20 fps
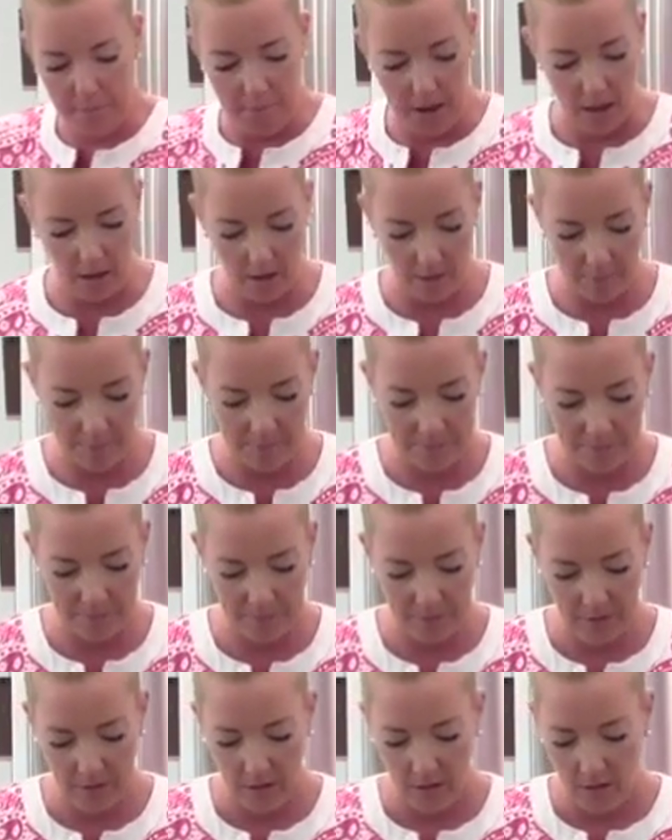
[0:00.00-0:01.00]
melon,
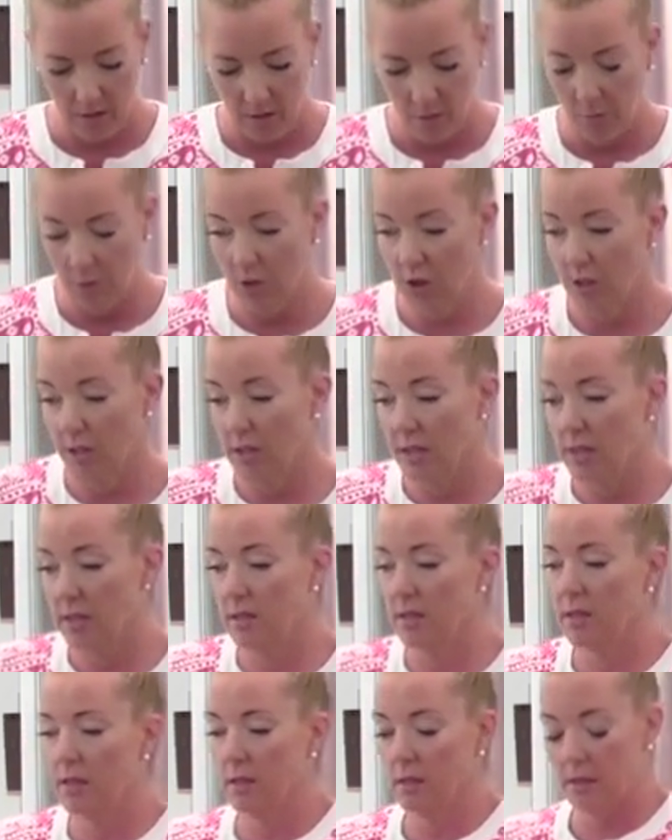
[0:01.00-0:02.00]
which is
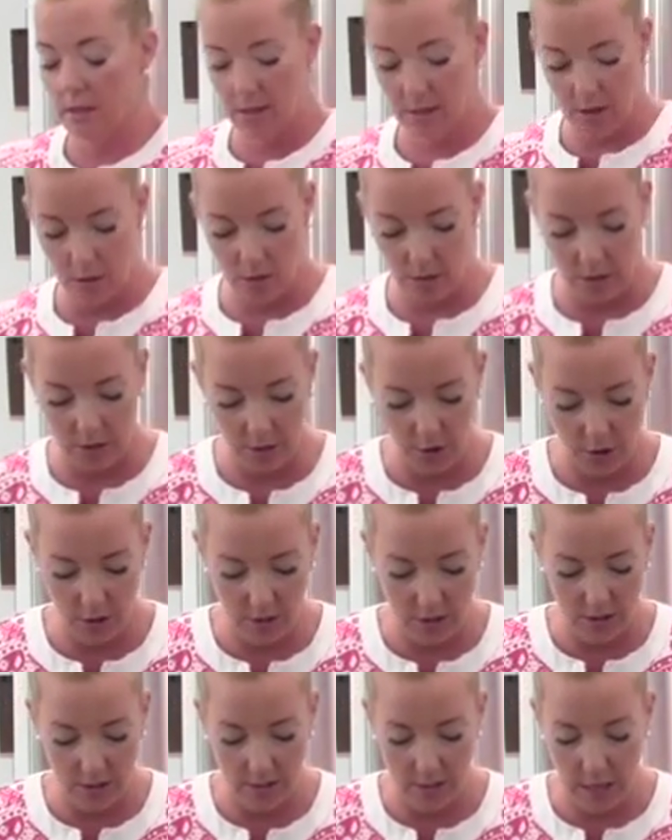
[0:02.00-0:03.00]
so
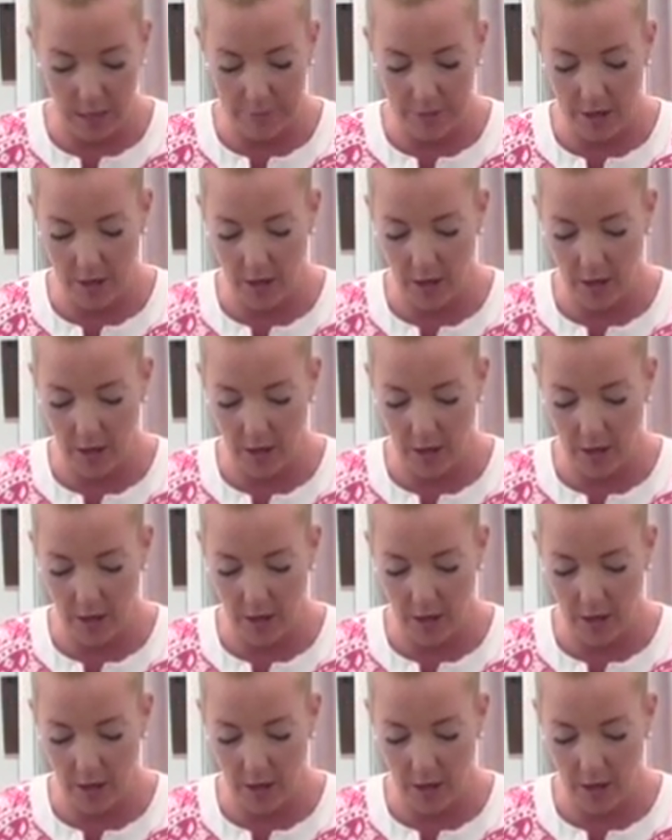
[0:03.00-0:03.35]
delicious this time of